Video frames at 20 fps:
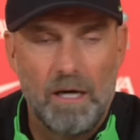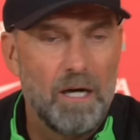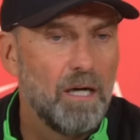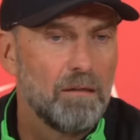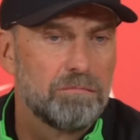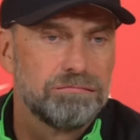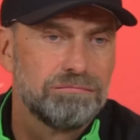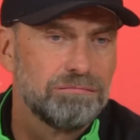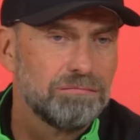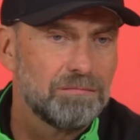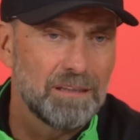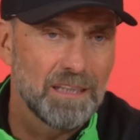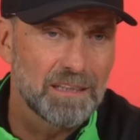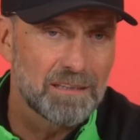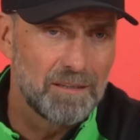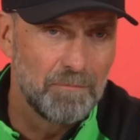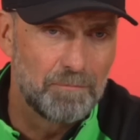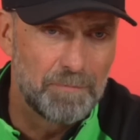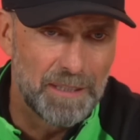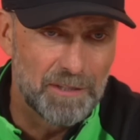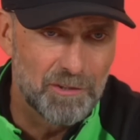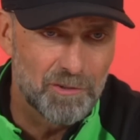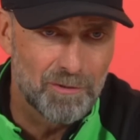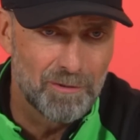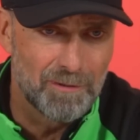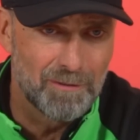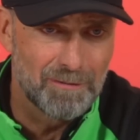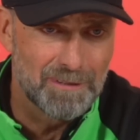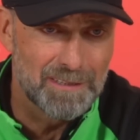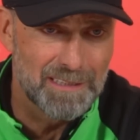Uh, that depends to
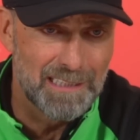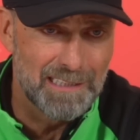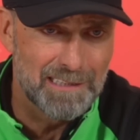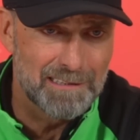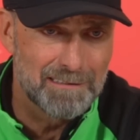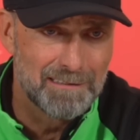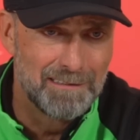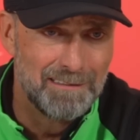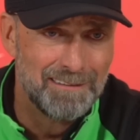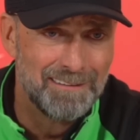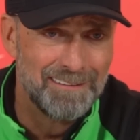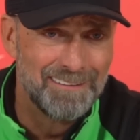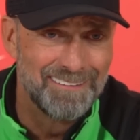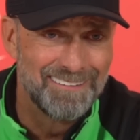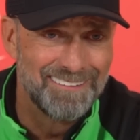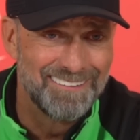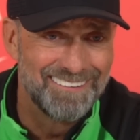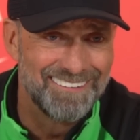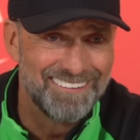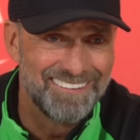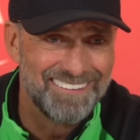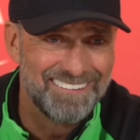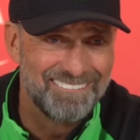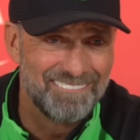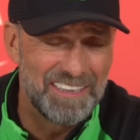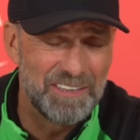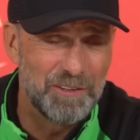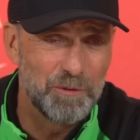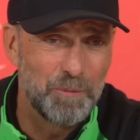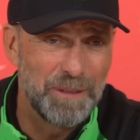the results.
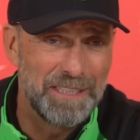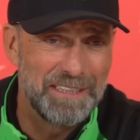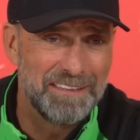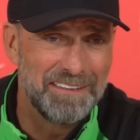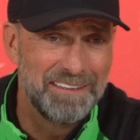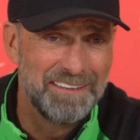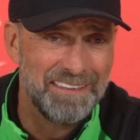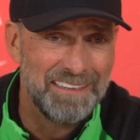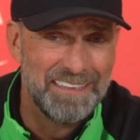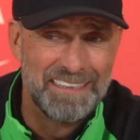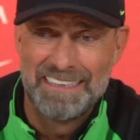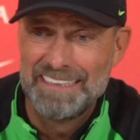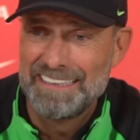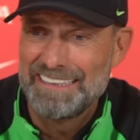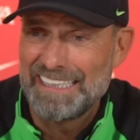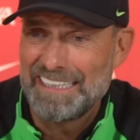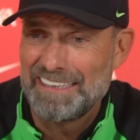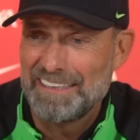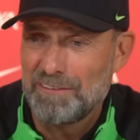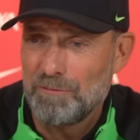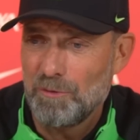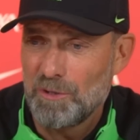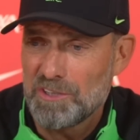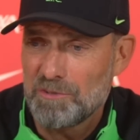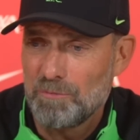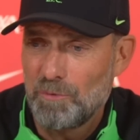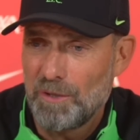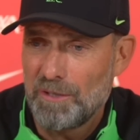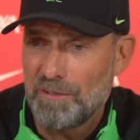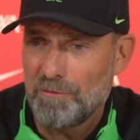When you win, then it was
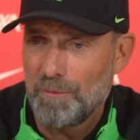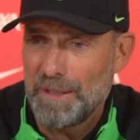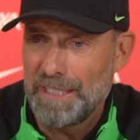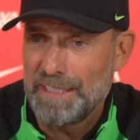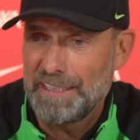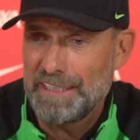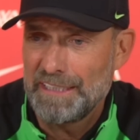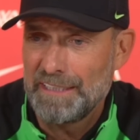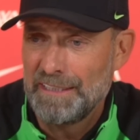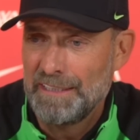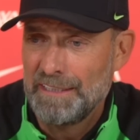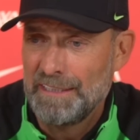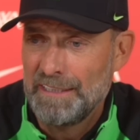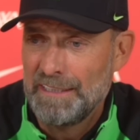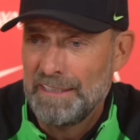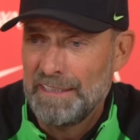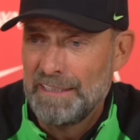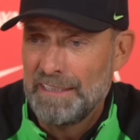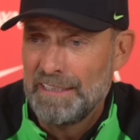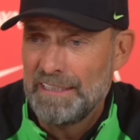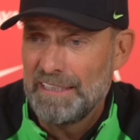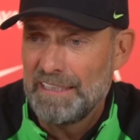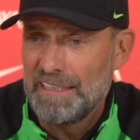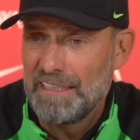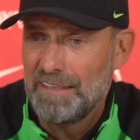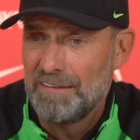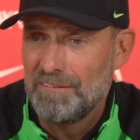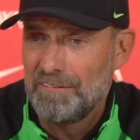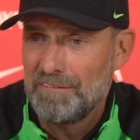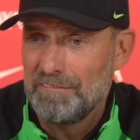worth waiting.
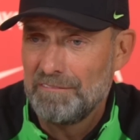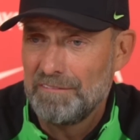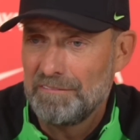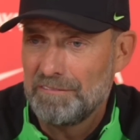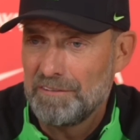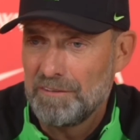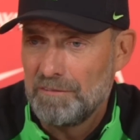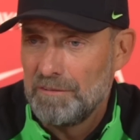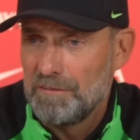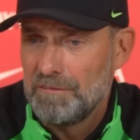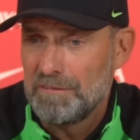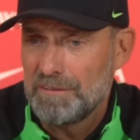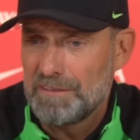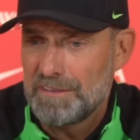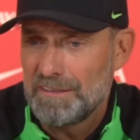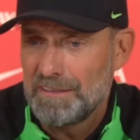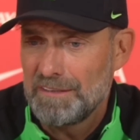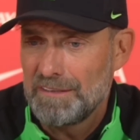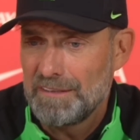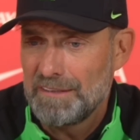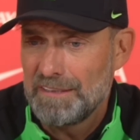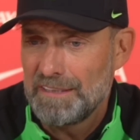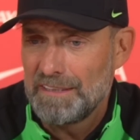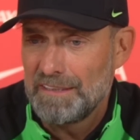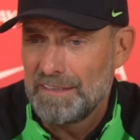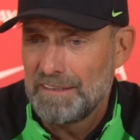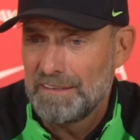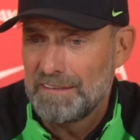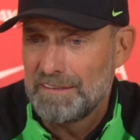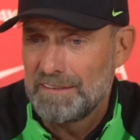Uh, if you lose, then
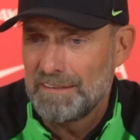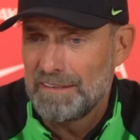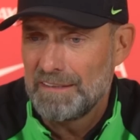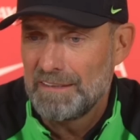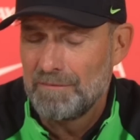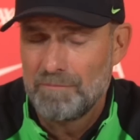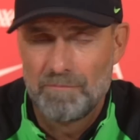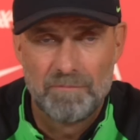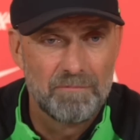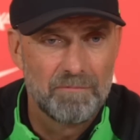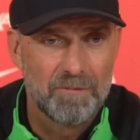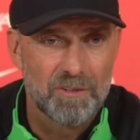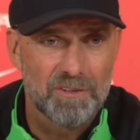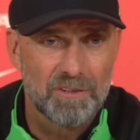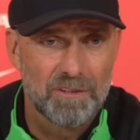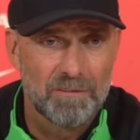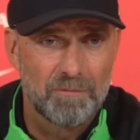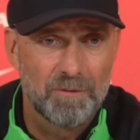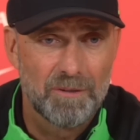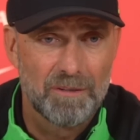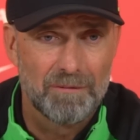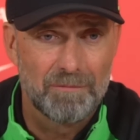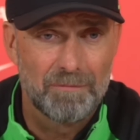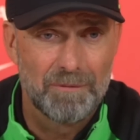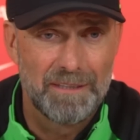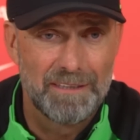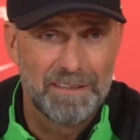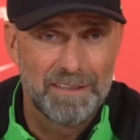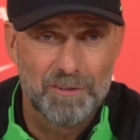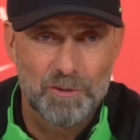it um, was not worth
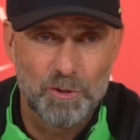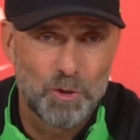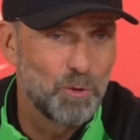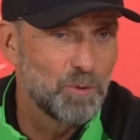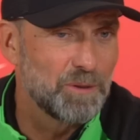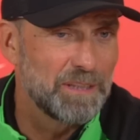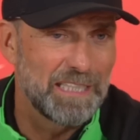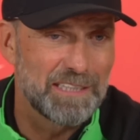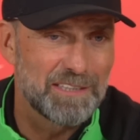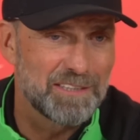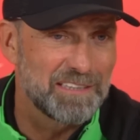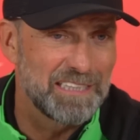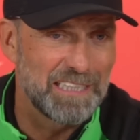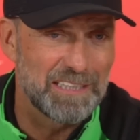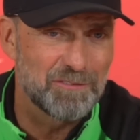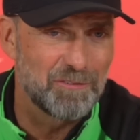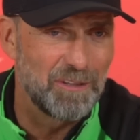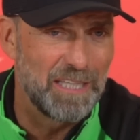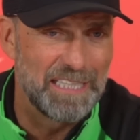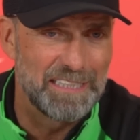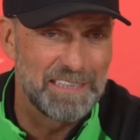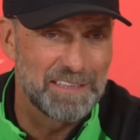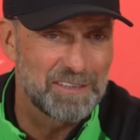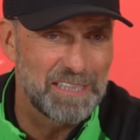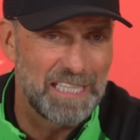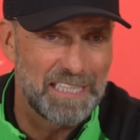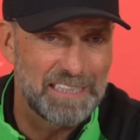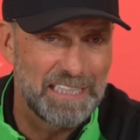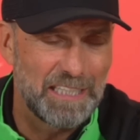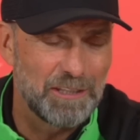waiting. So that's that's fine. It's
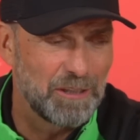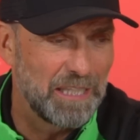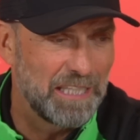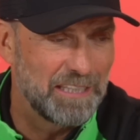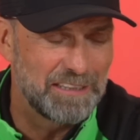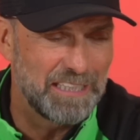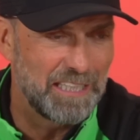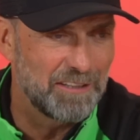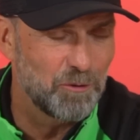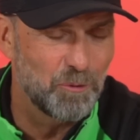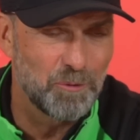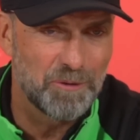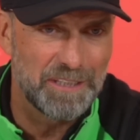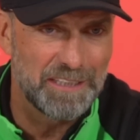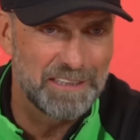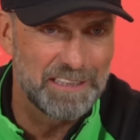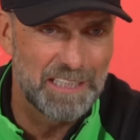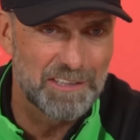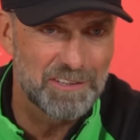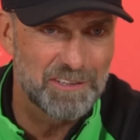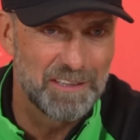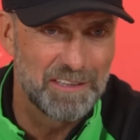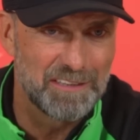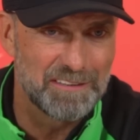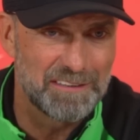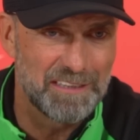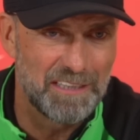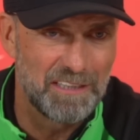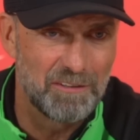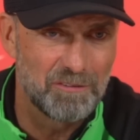I can I, I don't think there's a
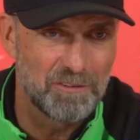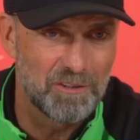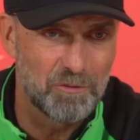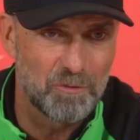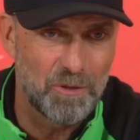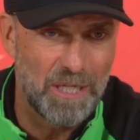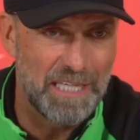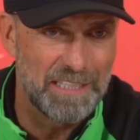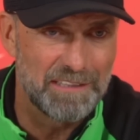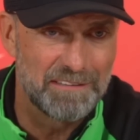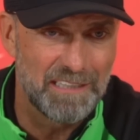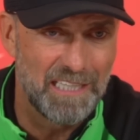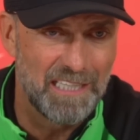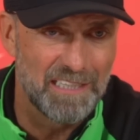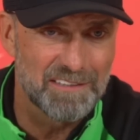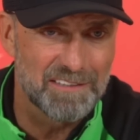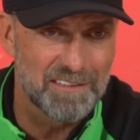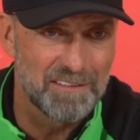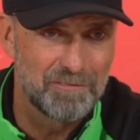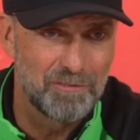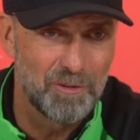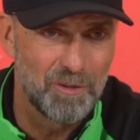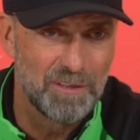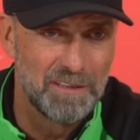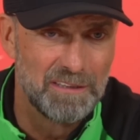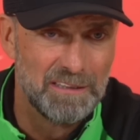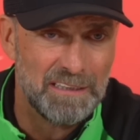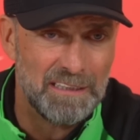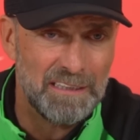the, the right answer for.